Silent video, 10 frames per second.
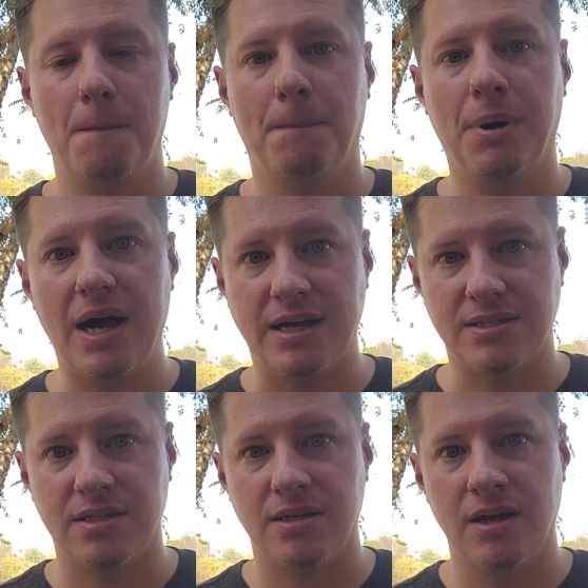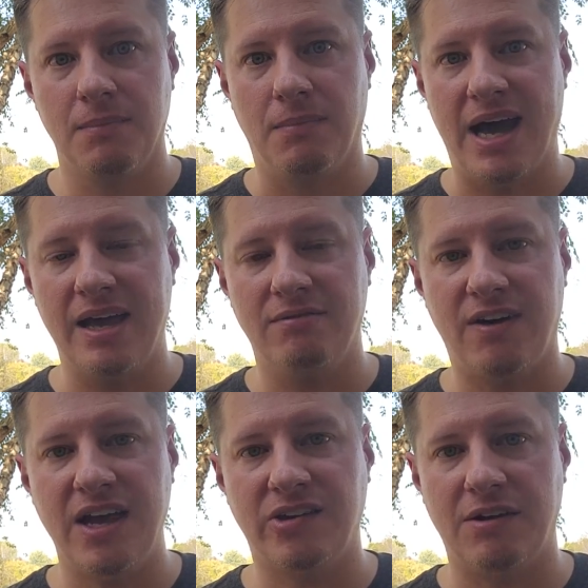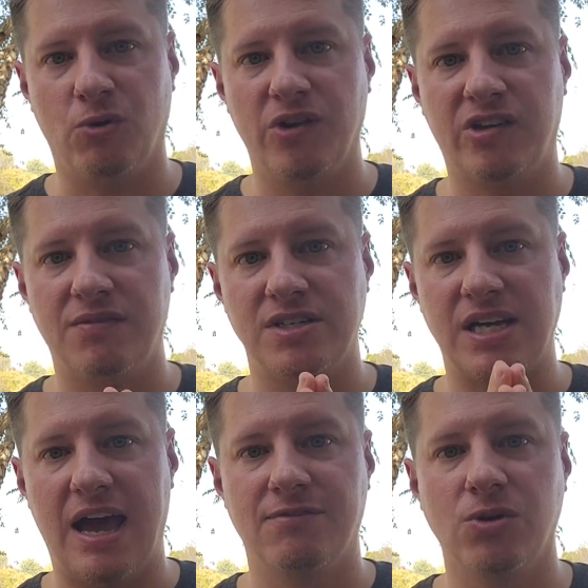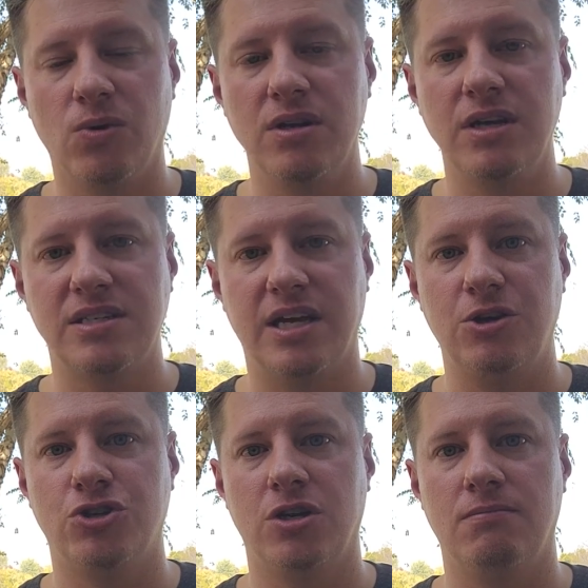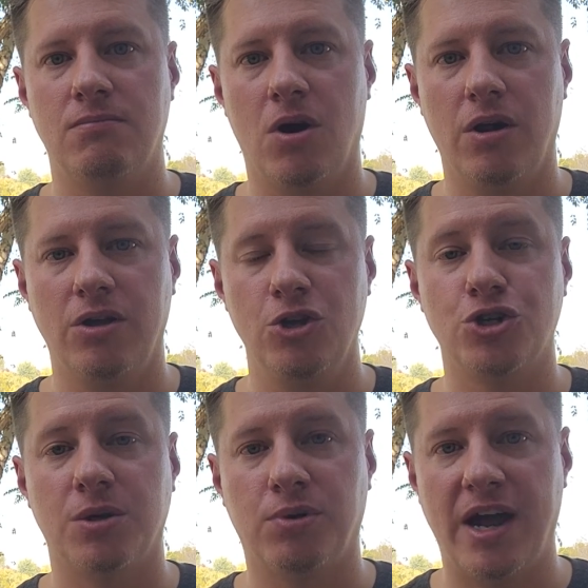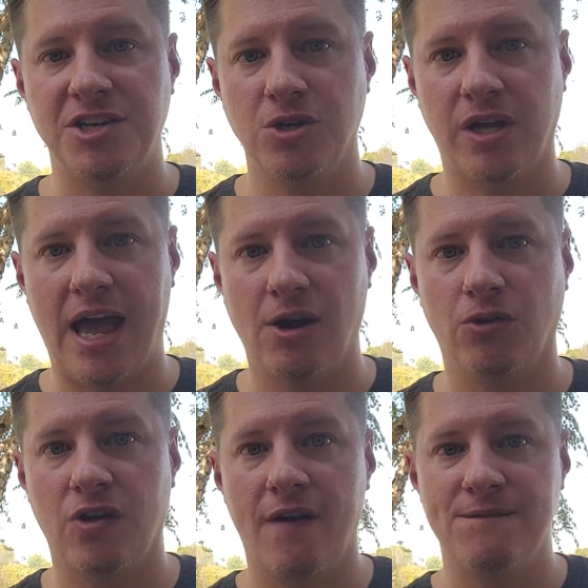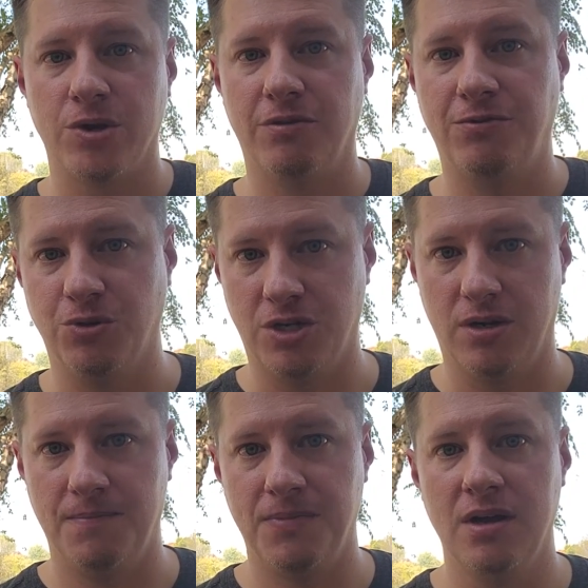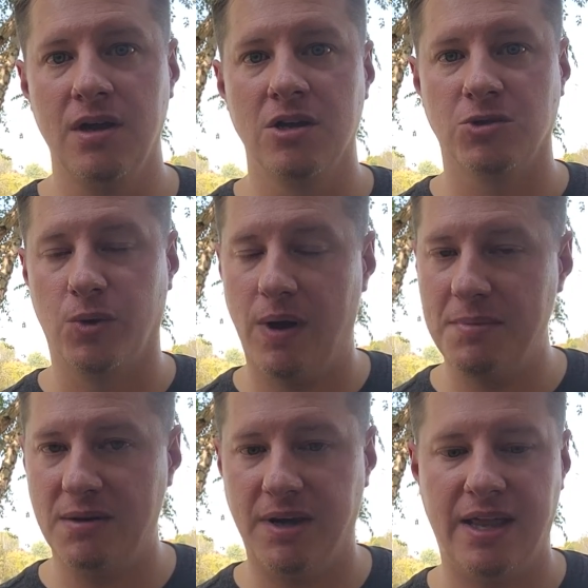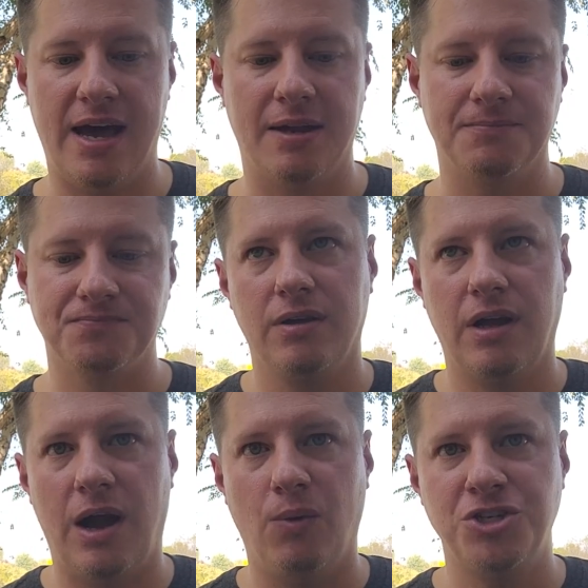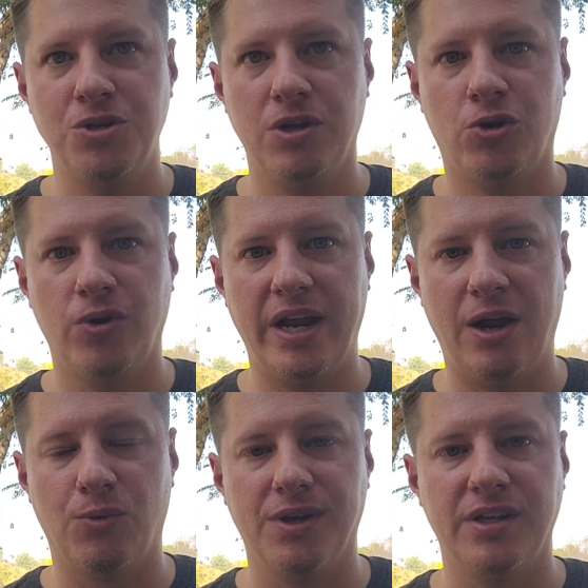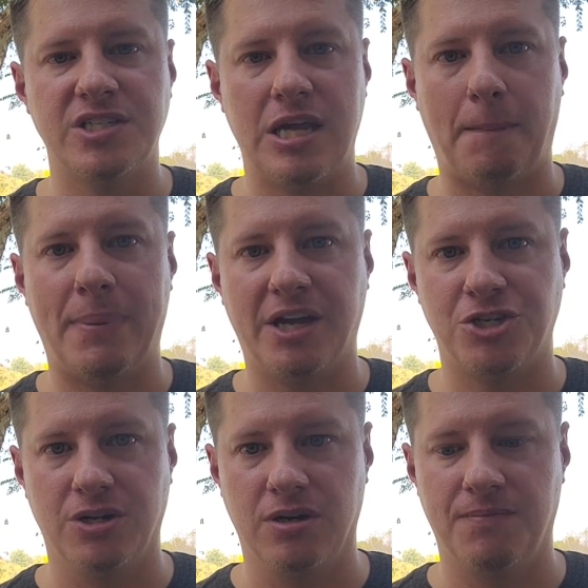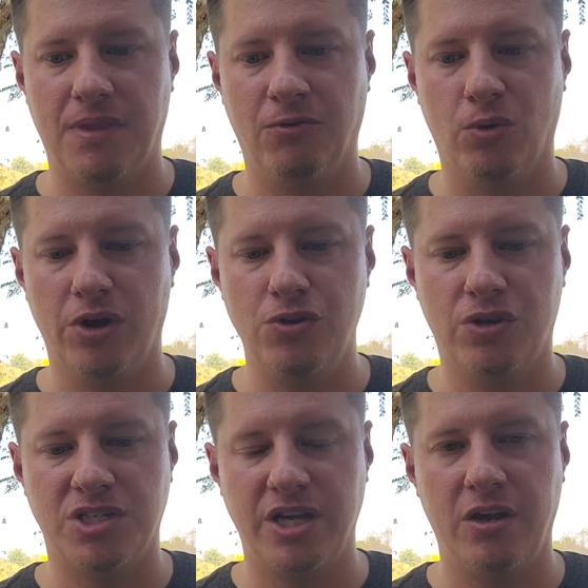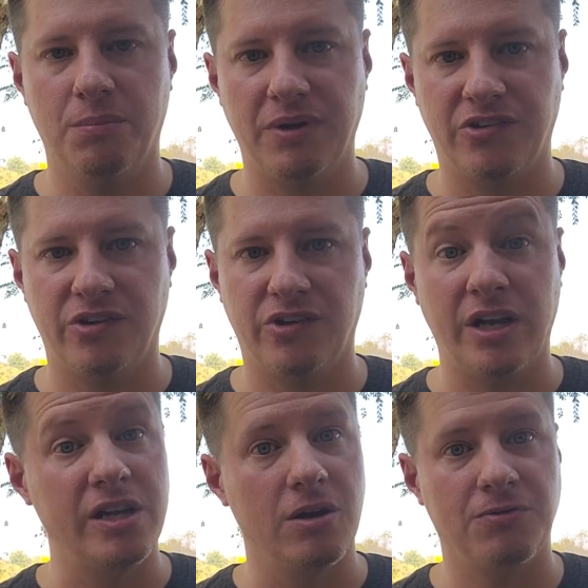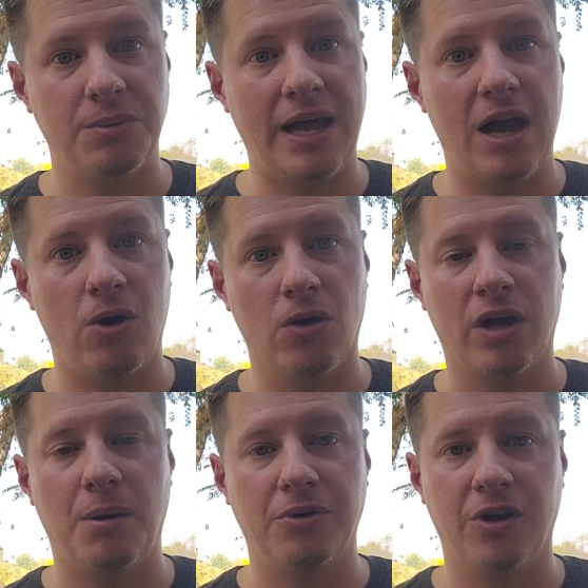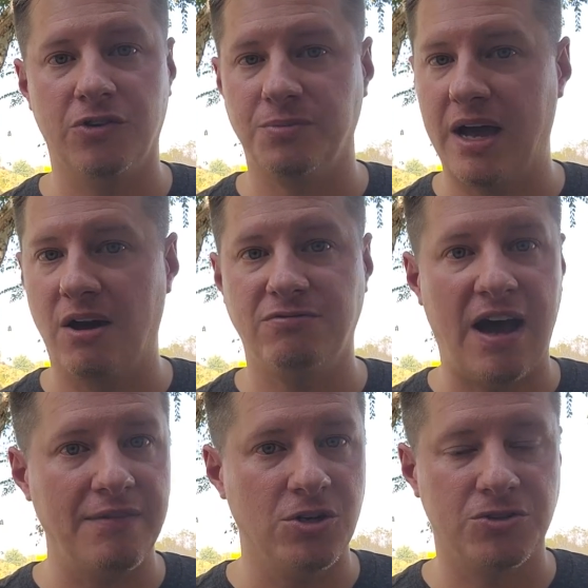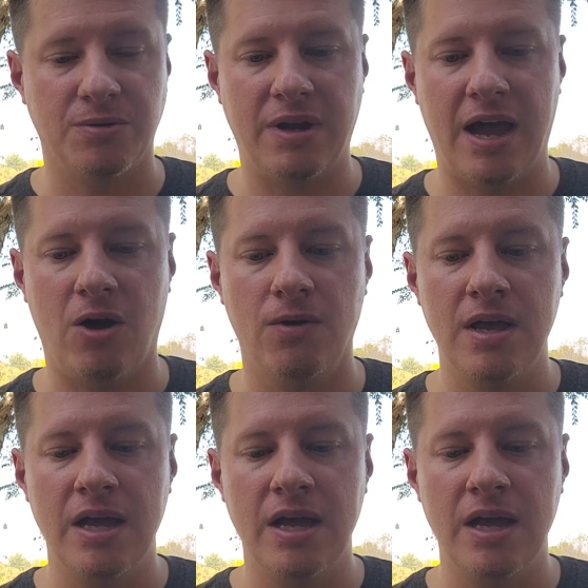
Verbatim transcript: But my advice I've always given to everyone is that you should mark, you should price your candles for the future. So what do I mean by that? I want you to create a realistic picture of where you could see your business in a year from now or a couple years from now, five years from now.